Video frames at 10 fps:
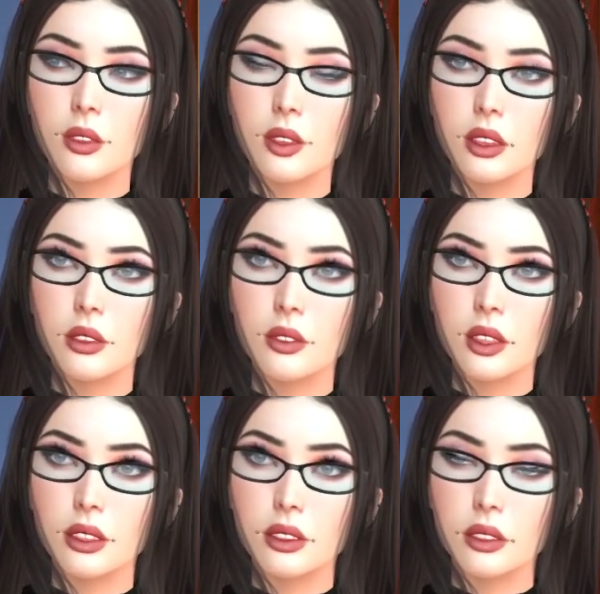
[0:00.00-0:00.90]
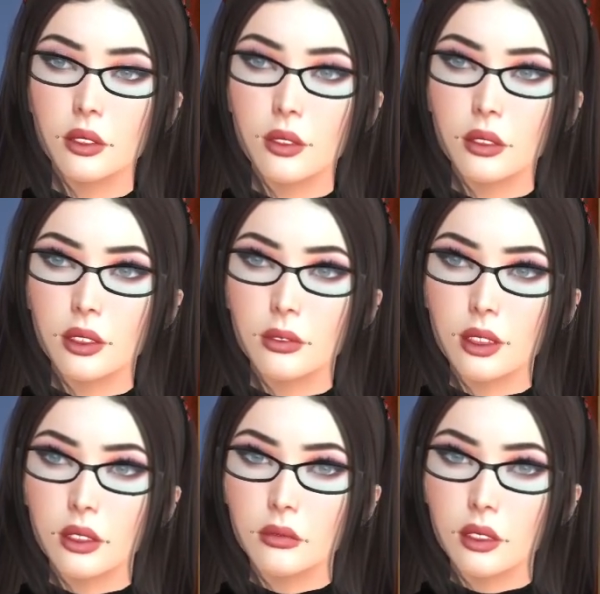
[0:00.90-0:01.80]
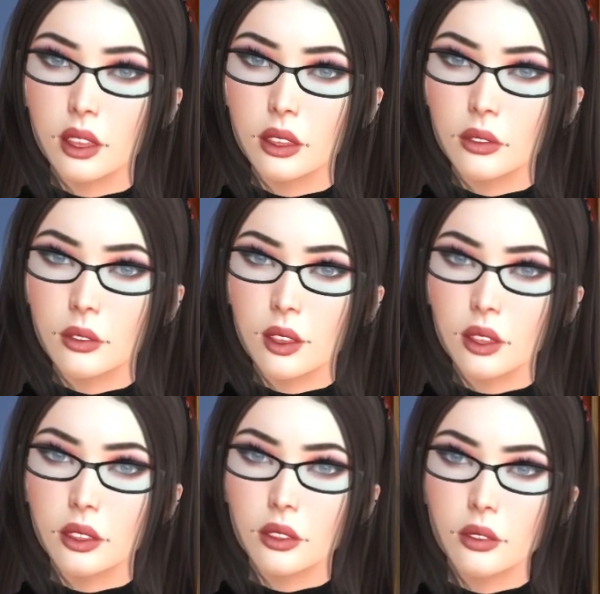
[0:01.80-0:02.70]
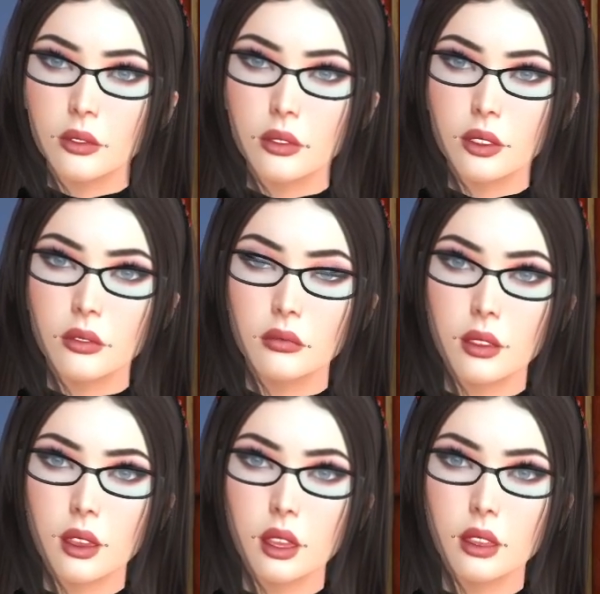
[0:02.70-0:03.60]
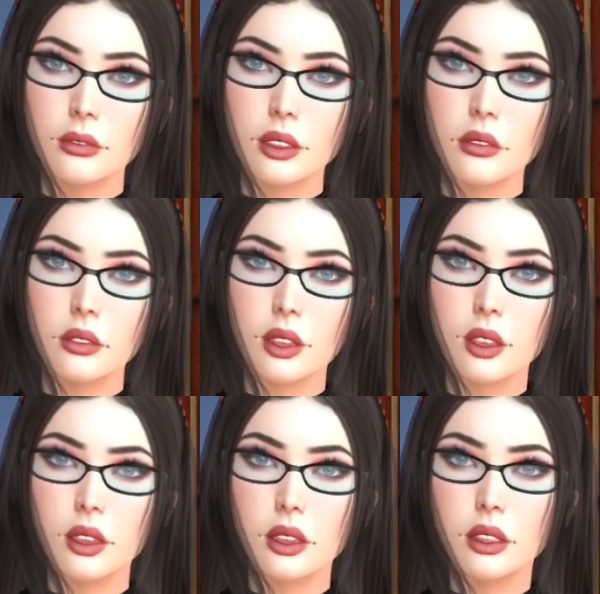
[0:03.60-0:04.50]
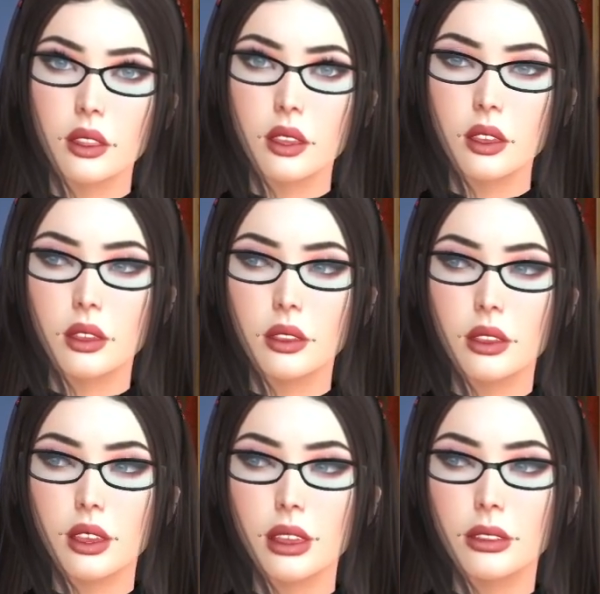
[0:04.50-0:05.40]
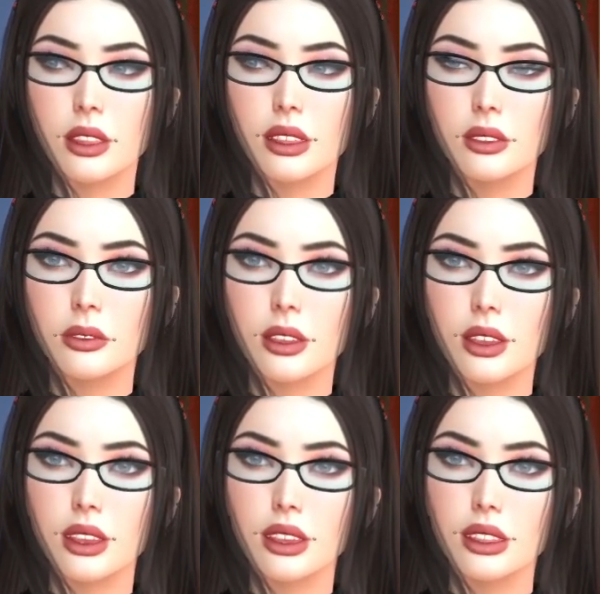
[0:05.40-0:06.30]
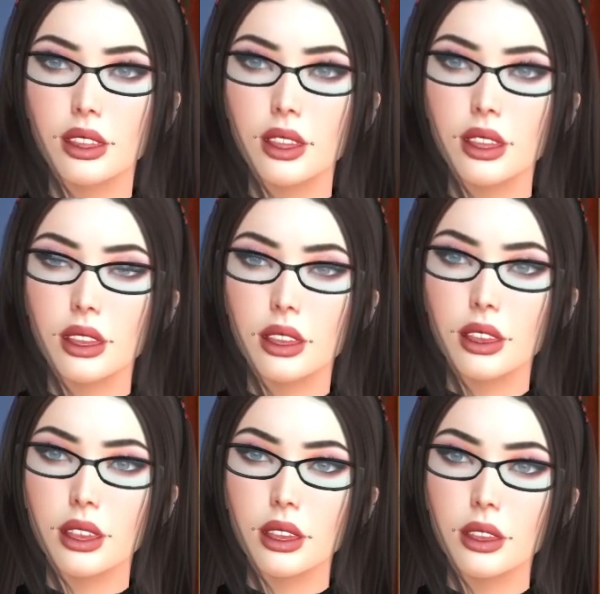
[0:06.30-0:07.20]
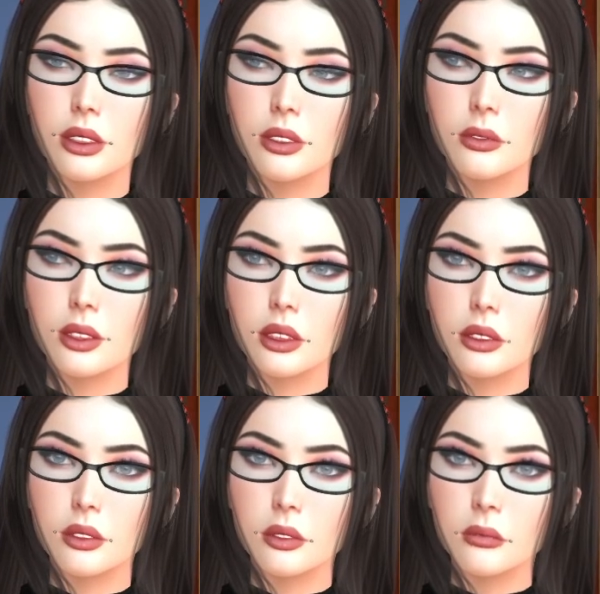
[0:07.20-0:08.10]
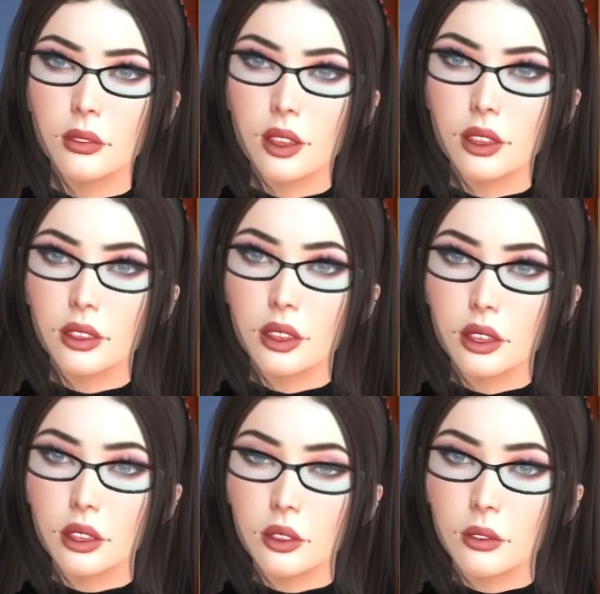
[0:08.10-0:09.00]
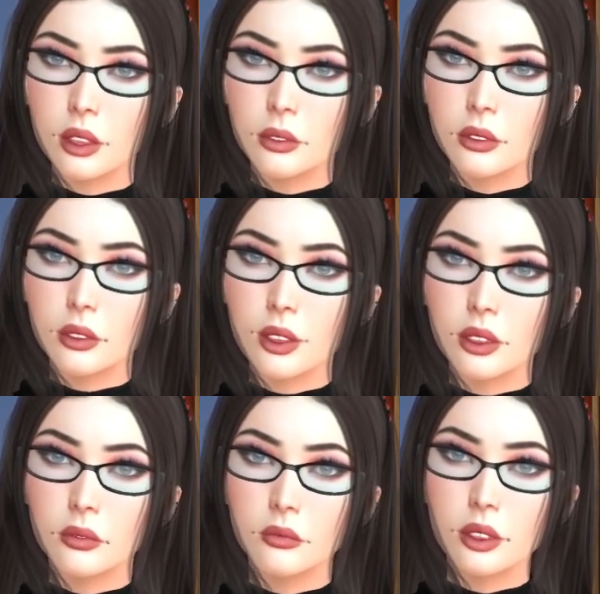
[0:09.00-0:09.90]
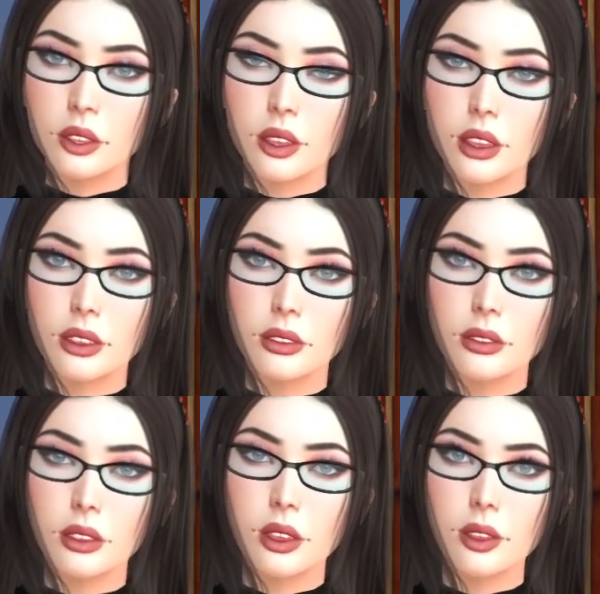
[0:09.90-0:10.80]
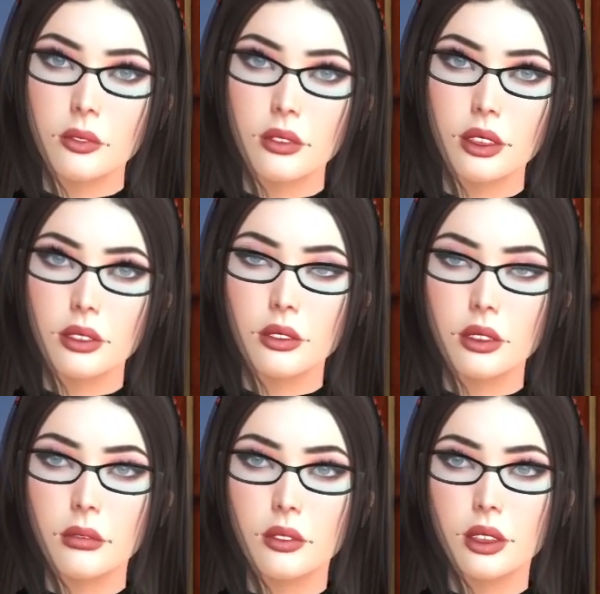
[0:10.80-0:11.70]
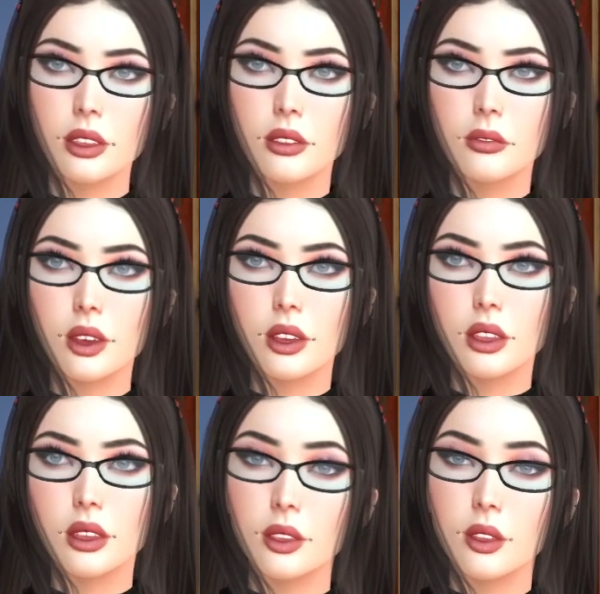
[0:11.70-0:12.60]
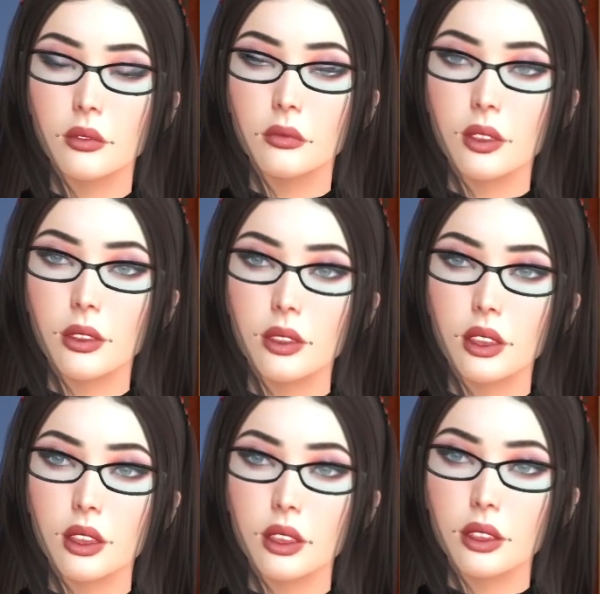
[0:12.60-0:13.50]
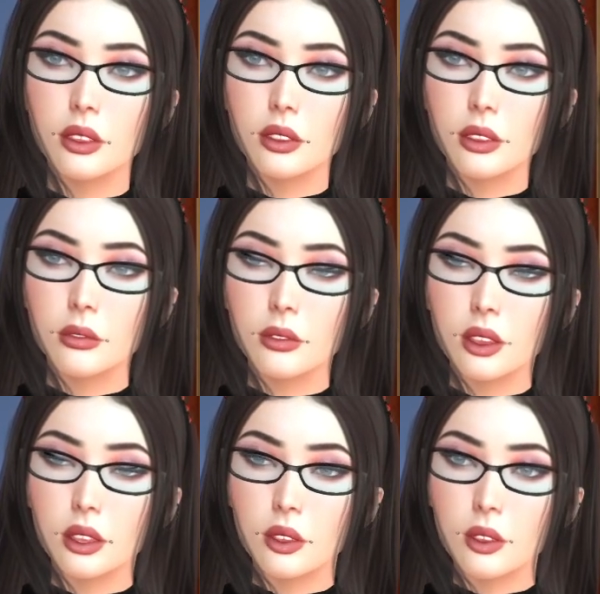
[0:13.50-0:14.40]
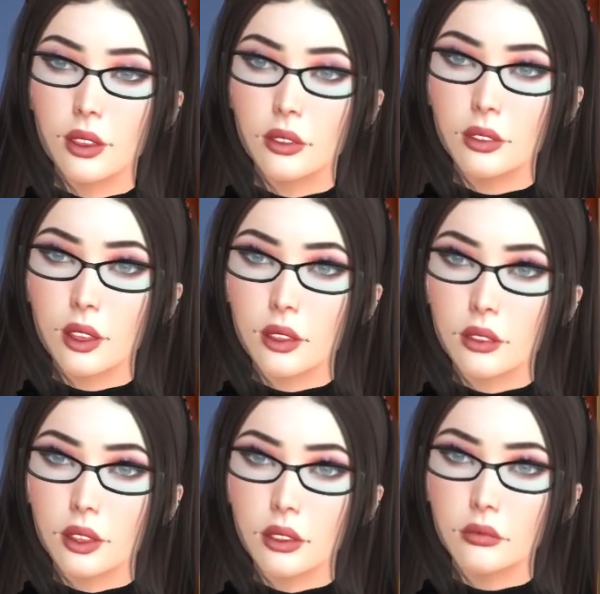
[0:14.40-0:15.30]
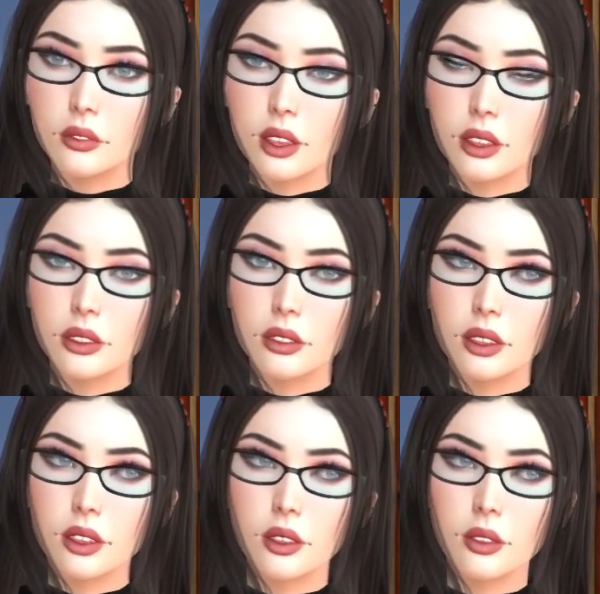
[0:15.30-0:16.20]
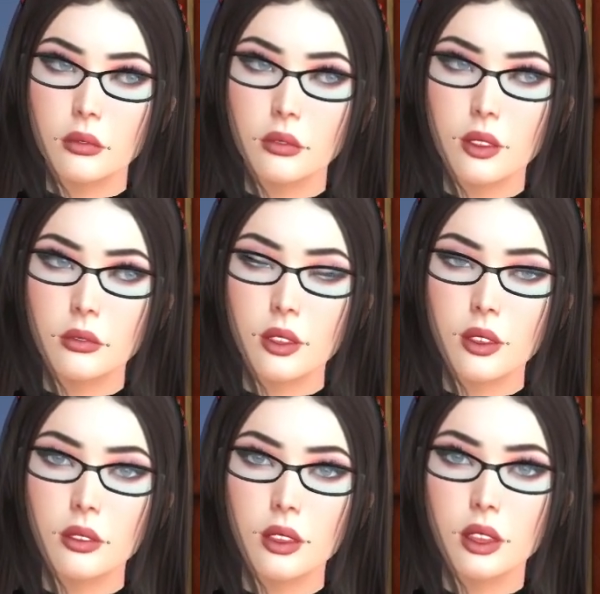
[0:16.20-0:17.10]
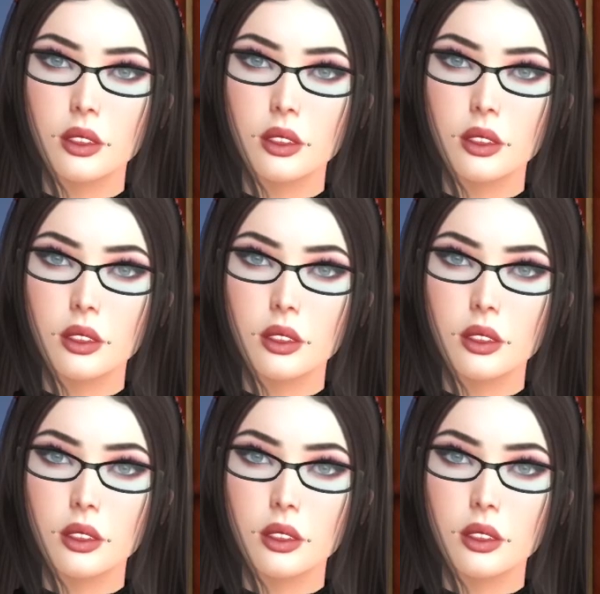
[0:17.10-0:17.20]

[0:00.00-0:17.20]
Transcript: Why am I going to take a chance with stupidity? No. Look, if it is not something to brag about. If people tell you you're an asshole, don't put that on the front page of your profile. It's not going to encourage people to want to talk to you. They're going to avoid you like the plague.